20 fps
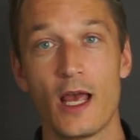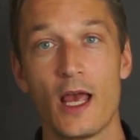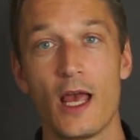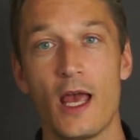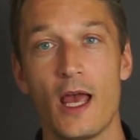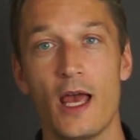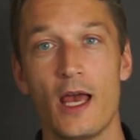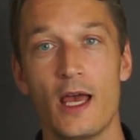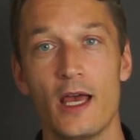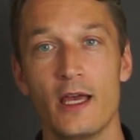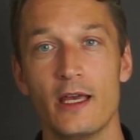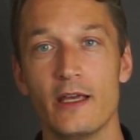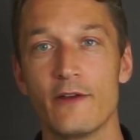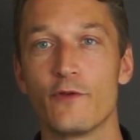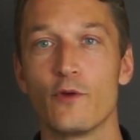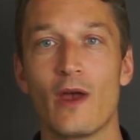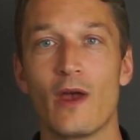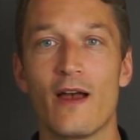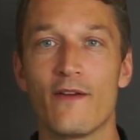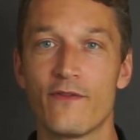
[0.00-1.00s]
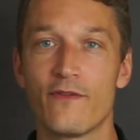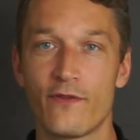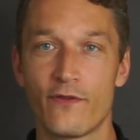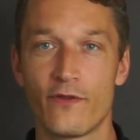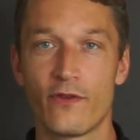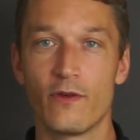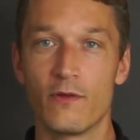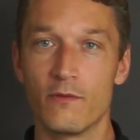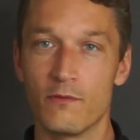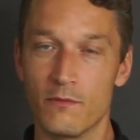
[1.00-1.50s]
If you
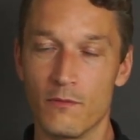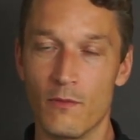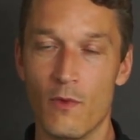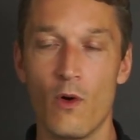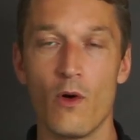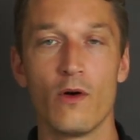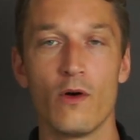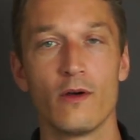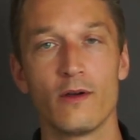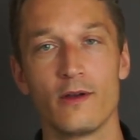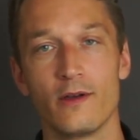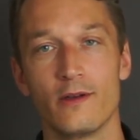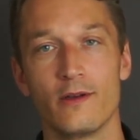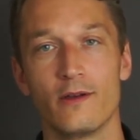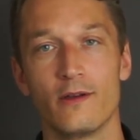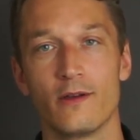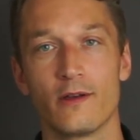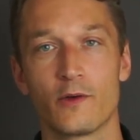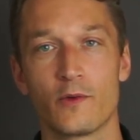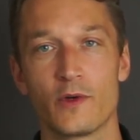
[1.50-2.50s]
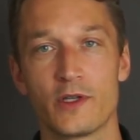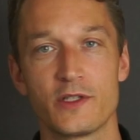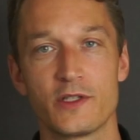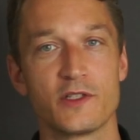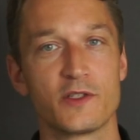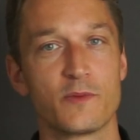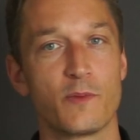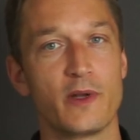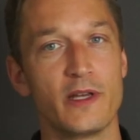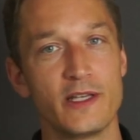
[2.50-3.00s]
have more
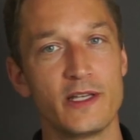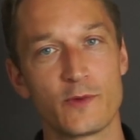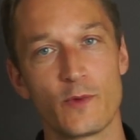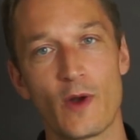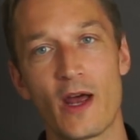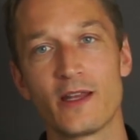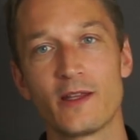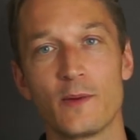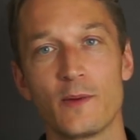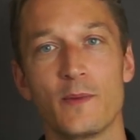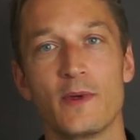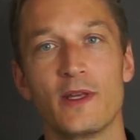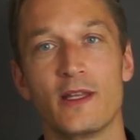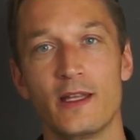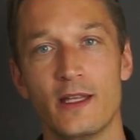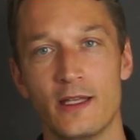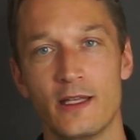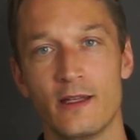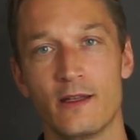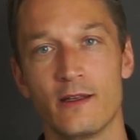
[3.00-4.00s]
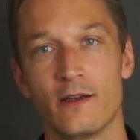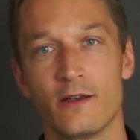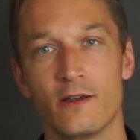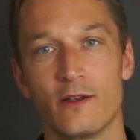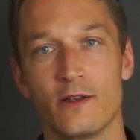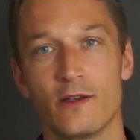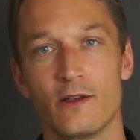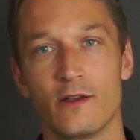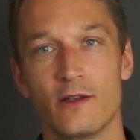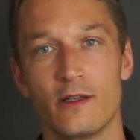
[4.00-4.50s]
questions, please write them in
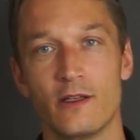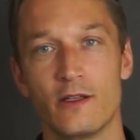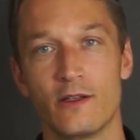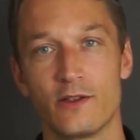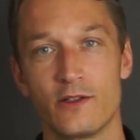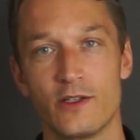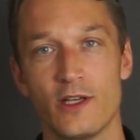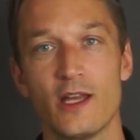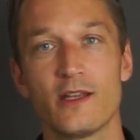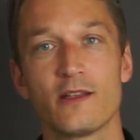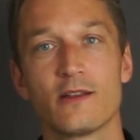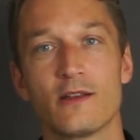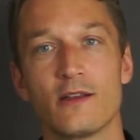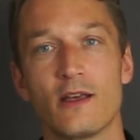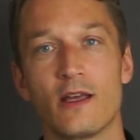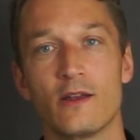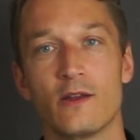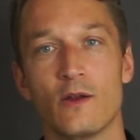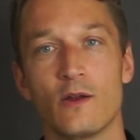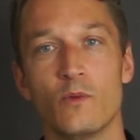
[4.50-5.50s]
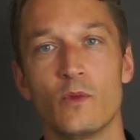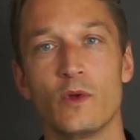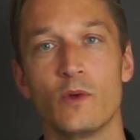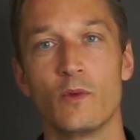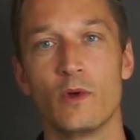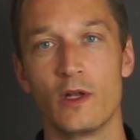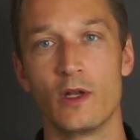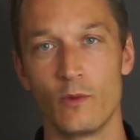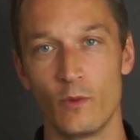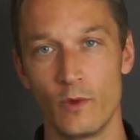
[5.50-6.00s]
the chat, and then we
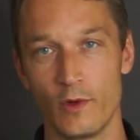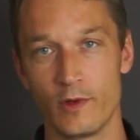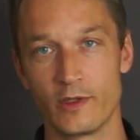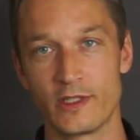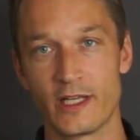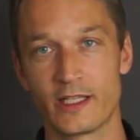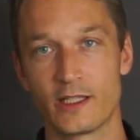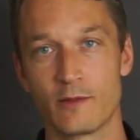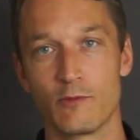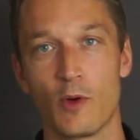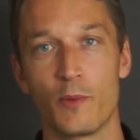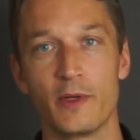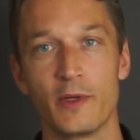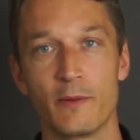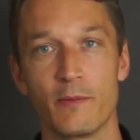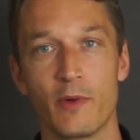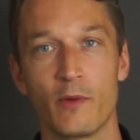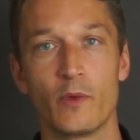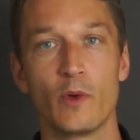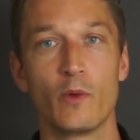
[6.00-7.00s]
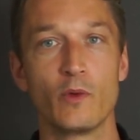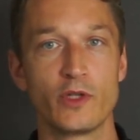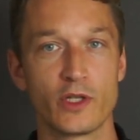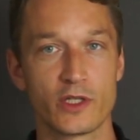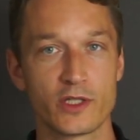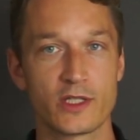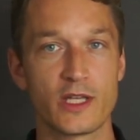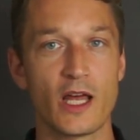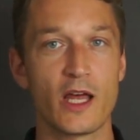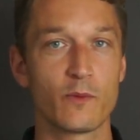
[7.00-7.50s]
will take them up here. But we will
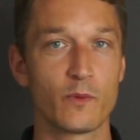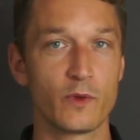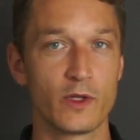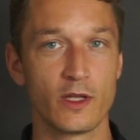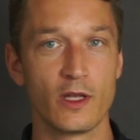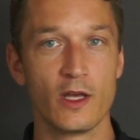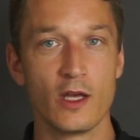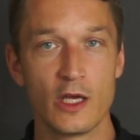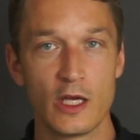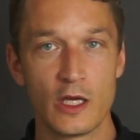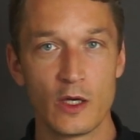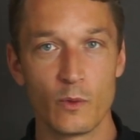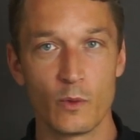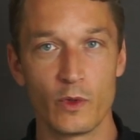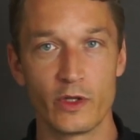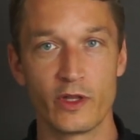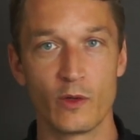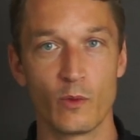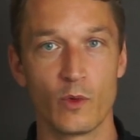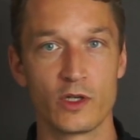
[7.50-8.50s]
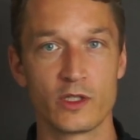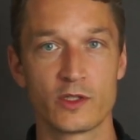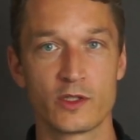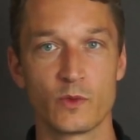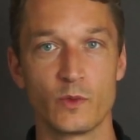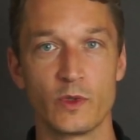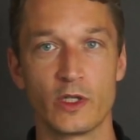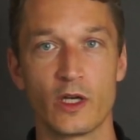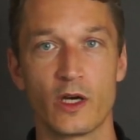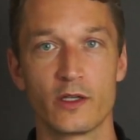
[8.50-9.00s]
just start with the ones
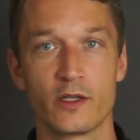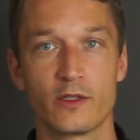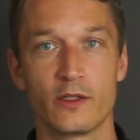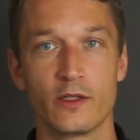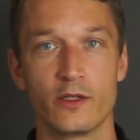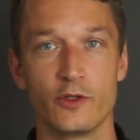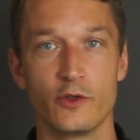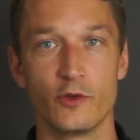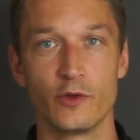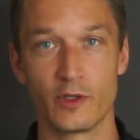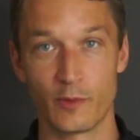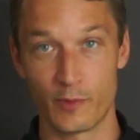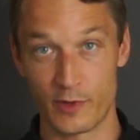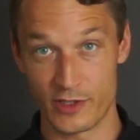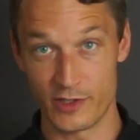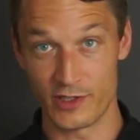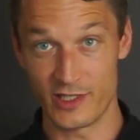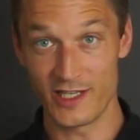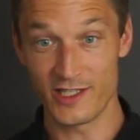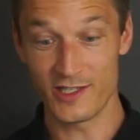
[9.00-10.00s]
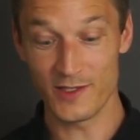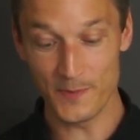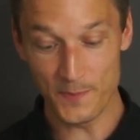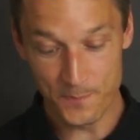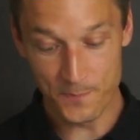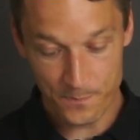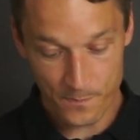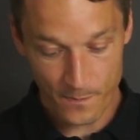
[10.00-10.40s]
we got during the presentation.